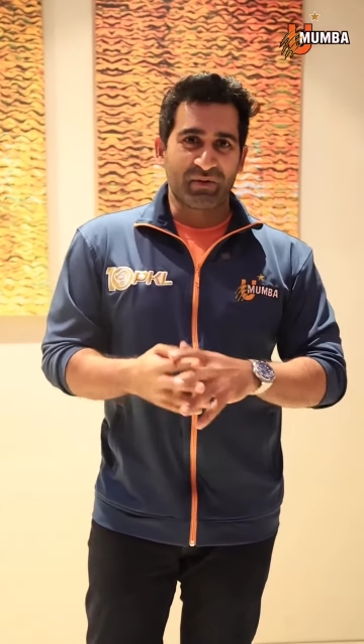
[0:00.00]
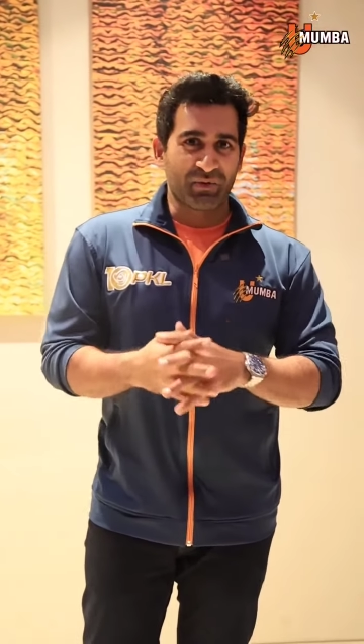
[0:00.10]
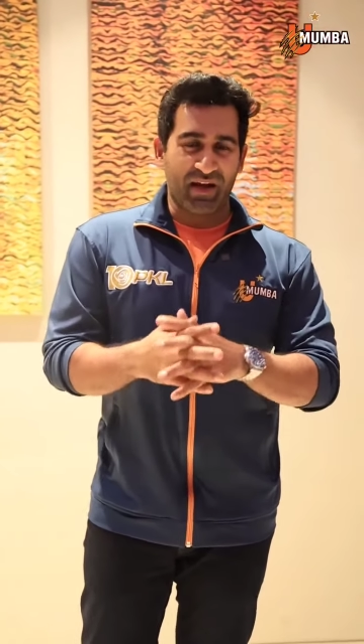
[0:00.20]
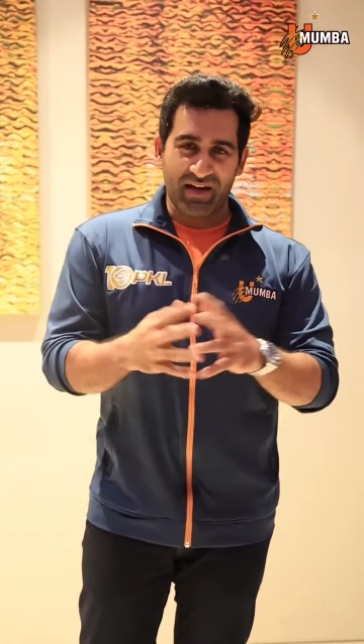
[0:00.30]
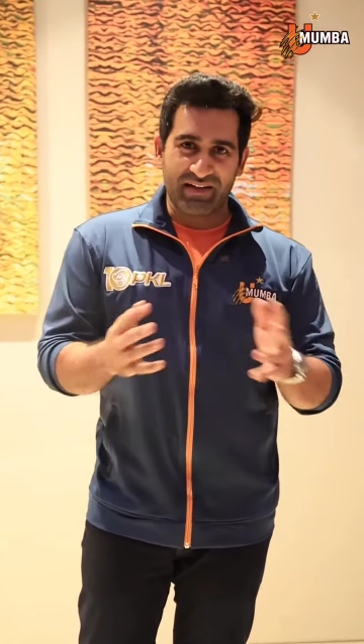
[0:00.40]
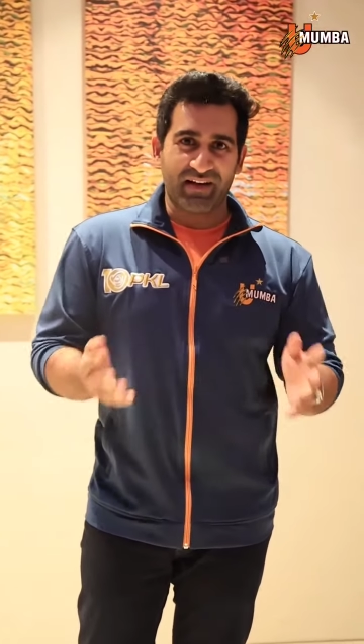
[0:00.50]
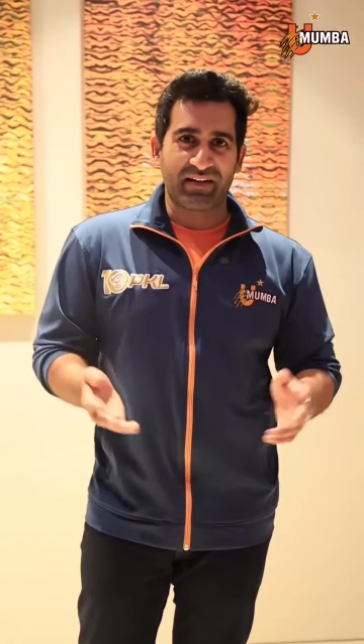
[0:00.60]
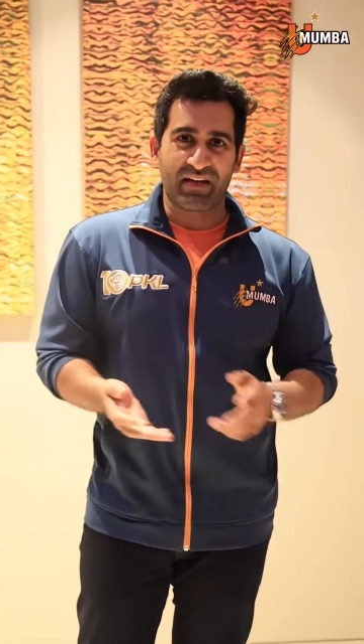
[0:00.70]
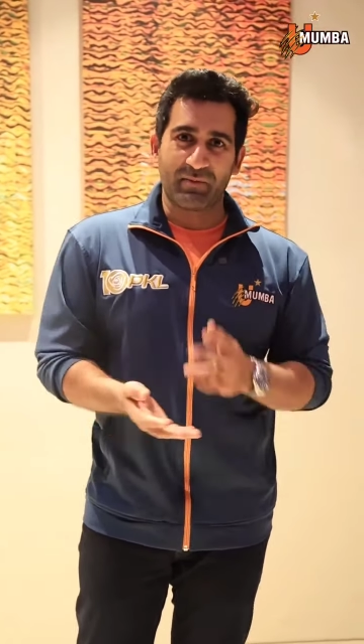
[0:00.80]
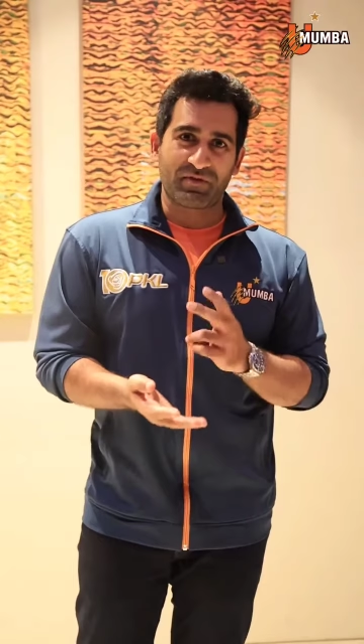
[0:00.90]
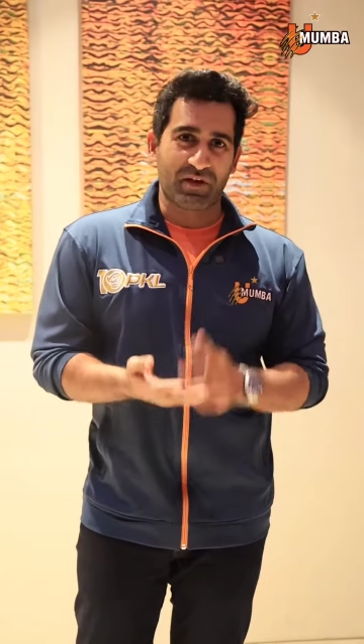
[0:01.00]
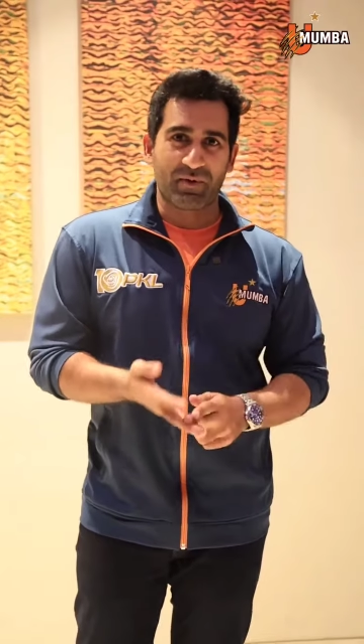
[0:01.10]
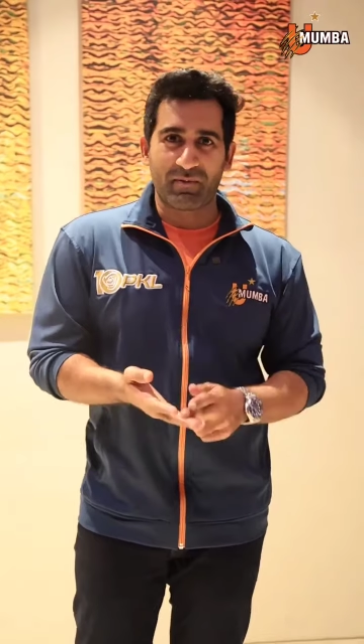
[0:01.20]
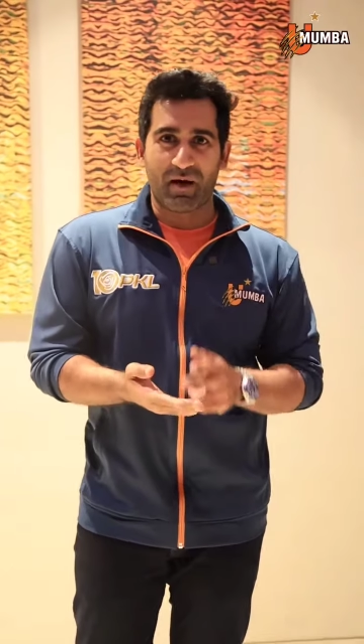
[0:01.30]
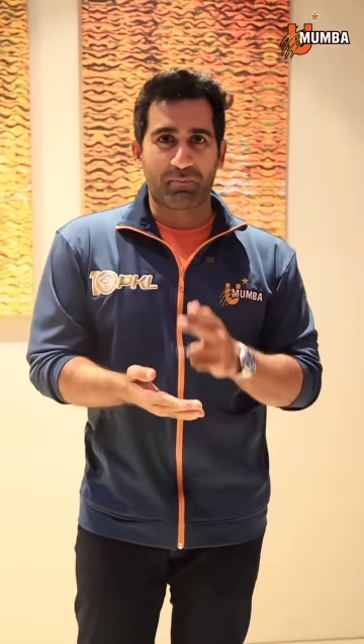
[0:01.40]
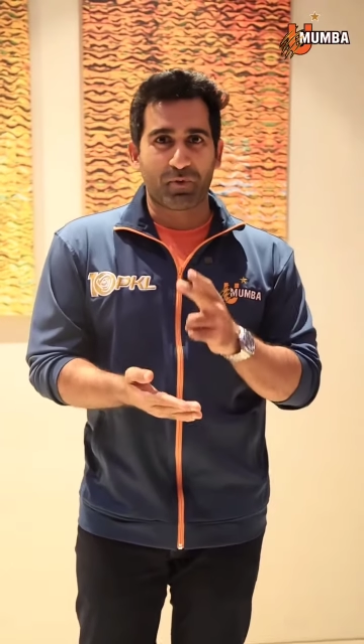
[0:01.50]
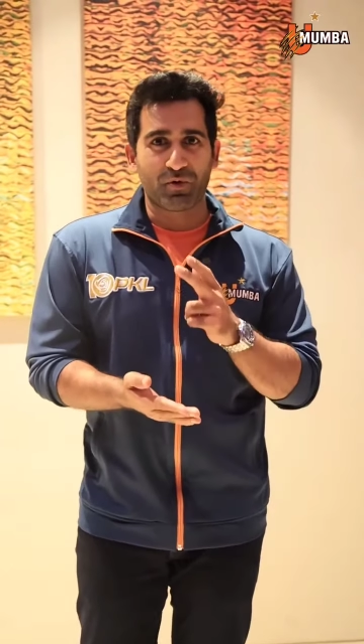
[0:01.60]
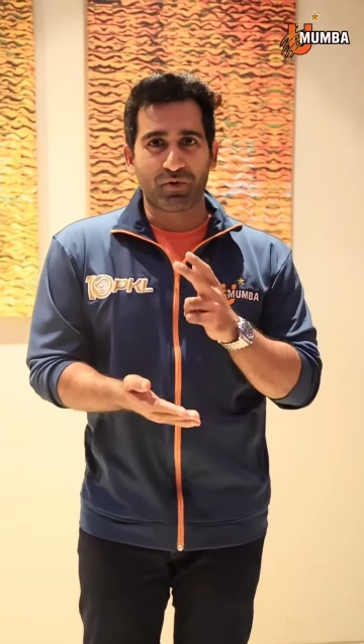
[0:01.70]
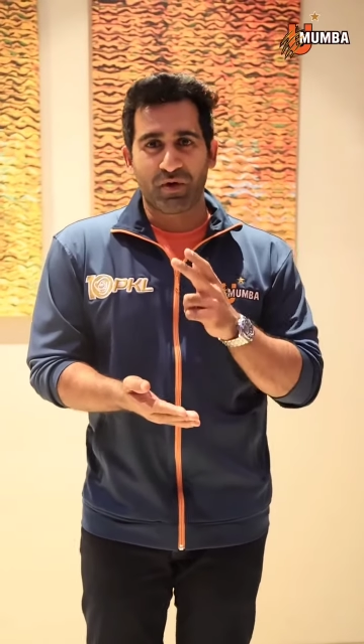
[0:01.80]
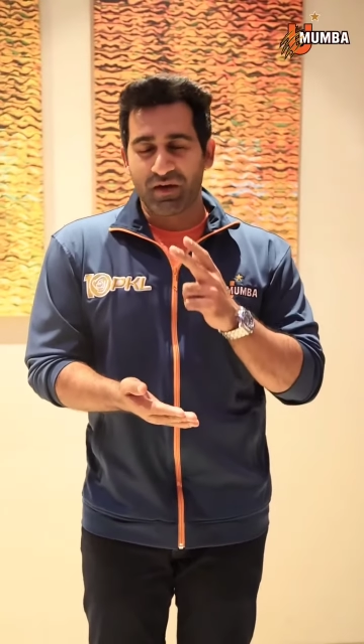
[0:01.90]
to that entire team of Shabir
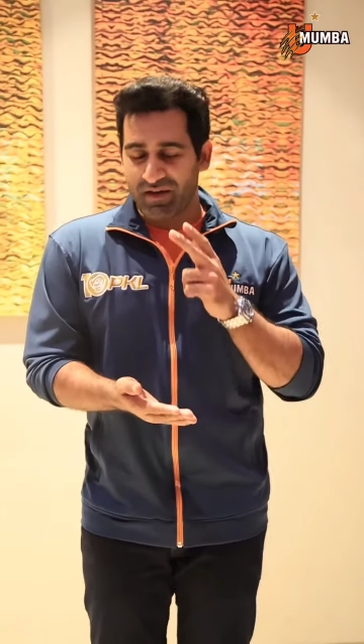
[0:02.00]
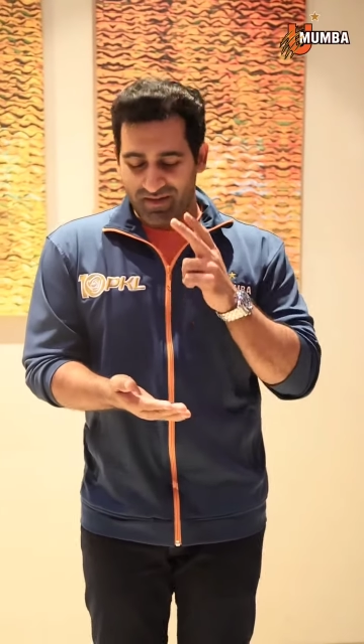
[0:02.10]
Bapu,